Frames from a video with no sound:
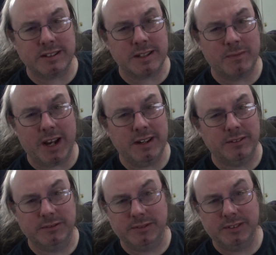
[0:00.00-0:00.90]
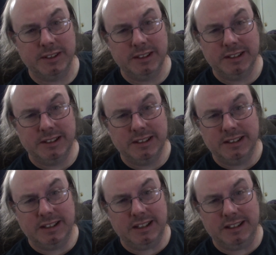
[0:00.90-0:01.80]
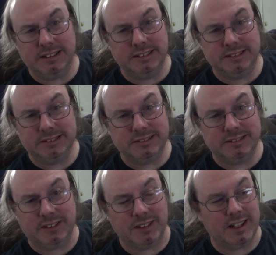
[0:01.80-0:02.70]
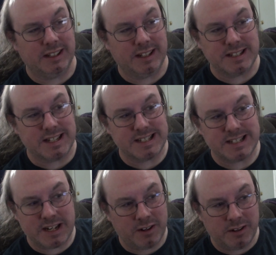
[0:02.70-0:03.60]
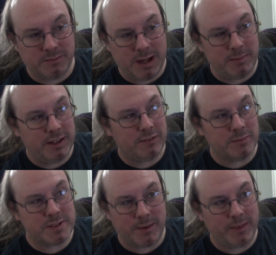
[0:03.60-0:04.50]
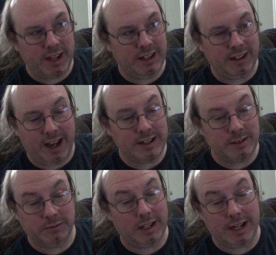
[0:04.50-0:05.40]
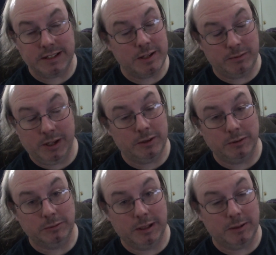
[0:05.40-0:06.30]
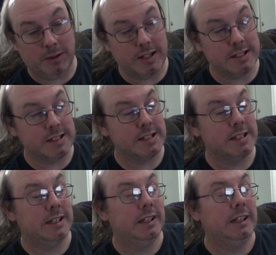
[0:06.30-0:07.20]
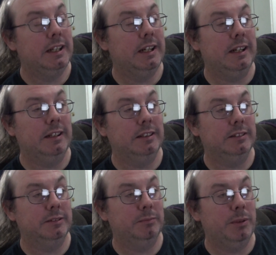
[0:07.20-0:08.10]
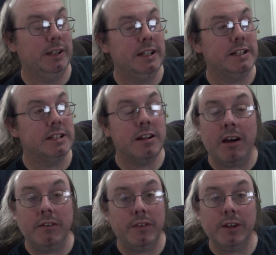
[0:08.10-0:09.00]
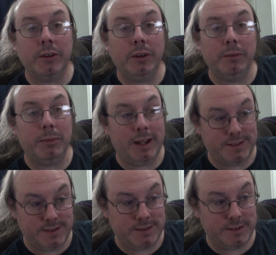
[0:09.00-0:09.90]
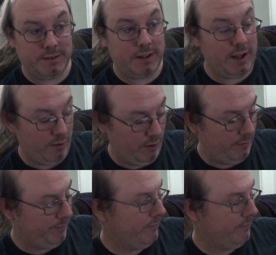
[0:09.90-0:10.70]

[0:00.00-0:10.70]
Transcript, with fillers: some kind of, uh, or like, like I said, a stinger maybe from something. I don't, I don't know what it was, uh, but it did not feel pleasant at all.